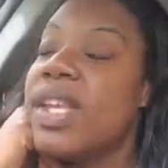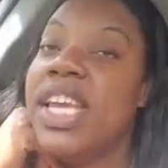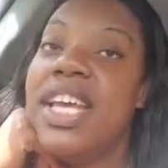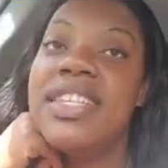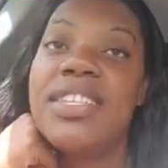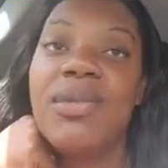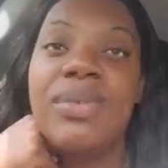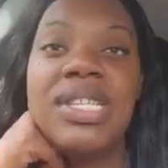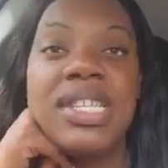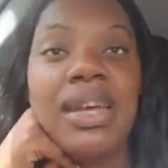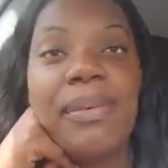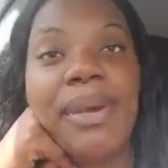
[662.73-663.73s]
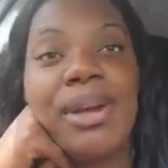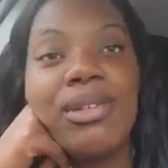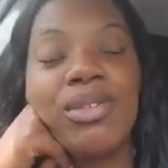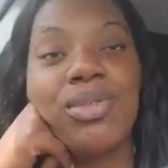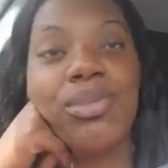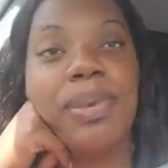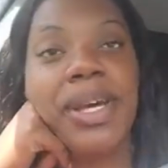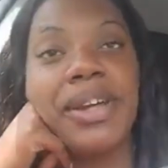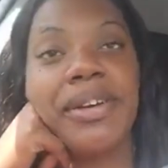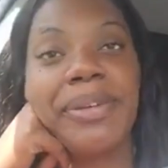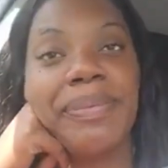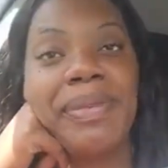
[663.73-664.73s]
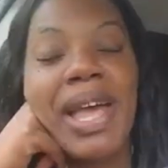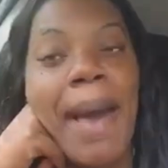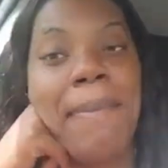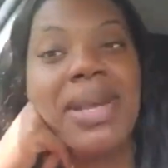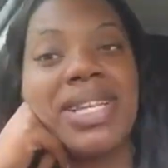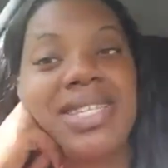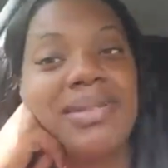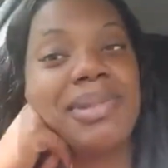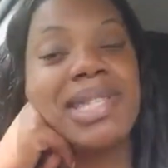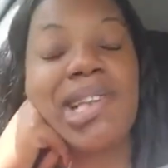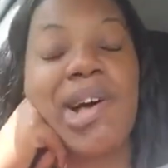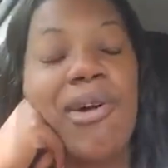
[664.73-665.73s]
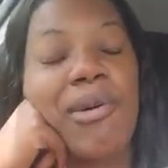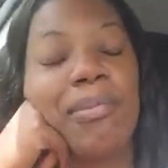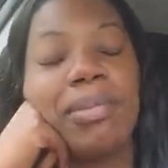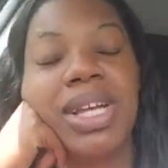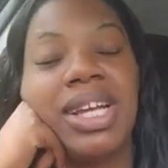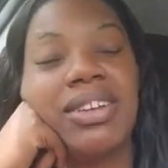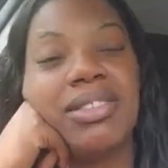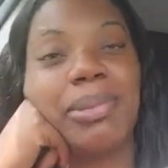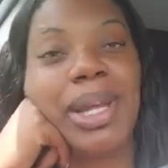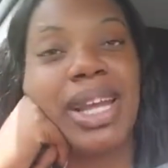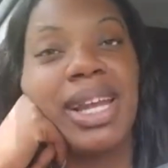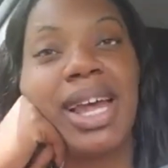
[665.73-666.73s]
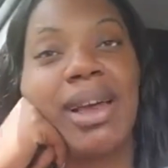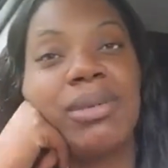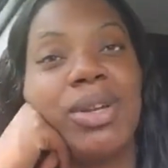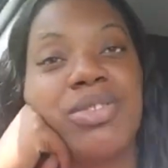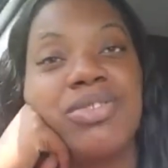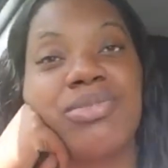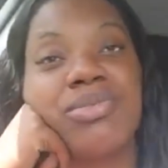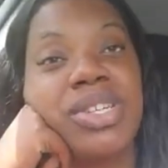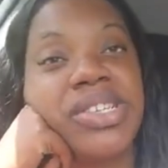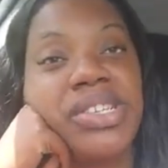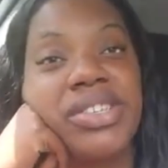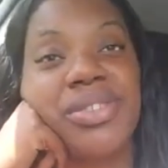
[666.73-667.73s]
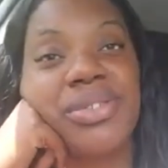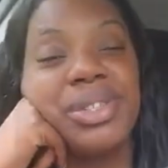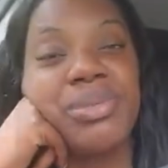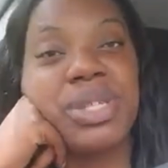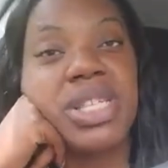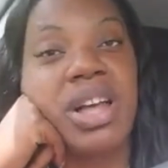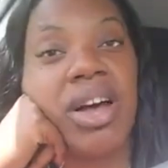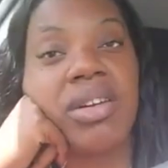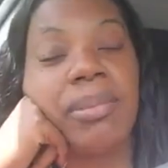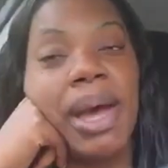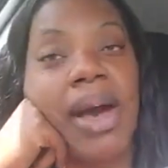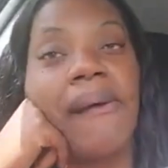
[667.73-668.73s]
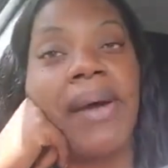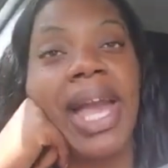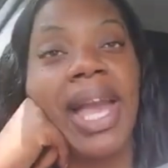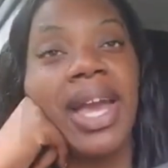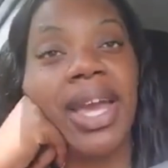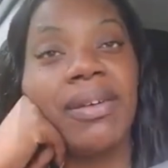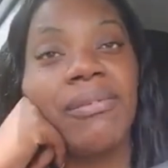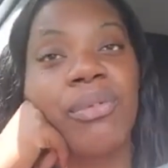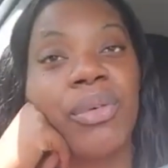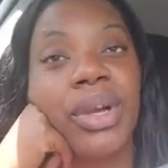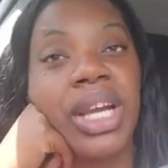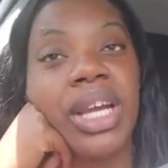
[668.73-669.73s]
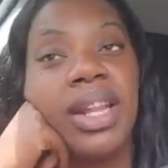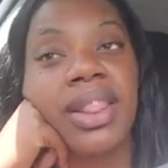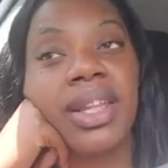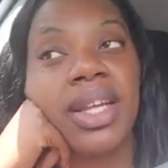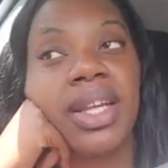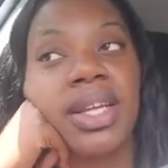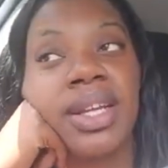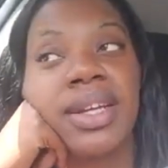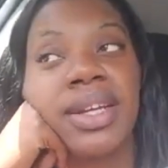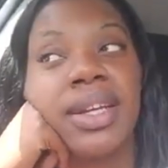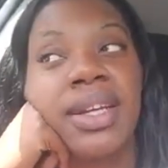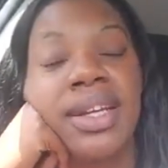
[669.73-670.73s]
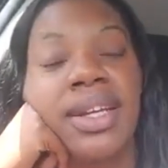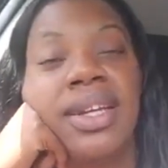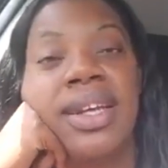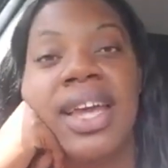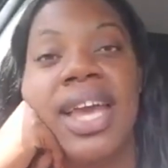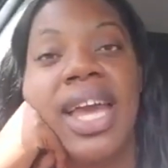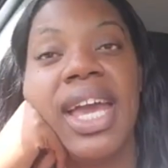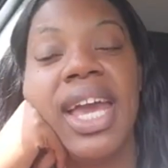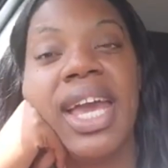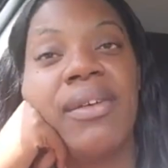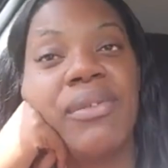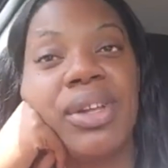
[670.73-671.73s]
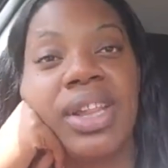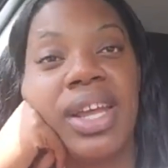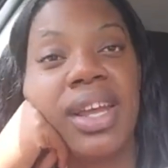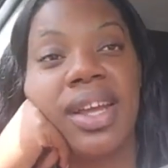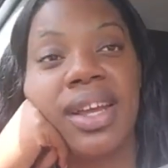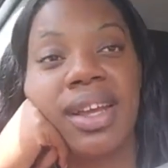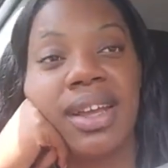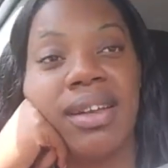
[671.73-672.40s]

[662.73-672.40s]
yeah, so we say we're gonna do better. I miss him so much, man. Like we we just we talked about everything everything.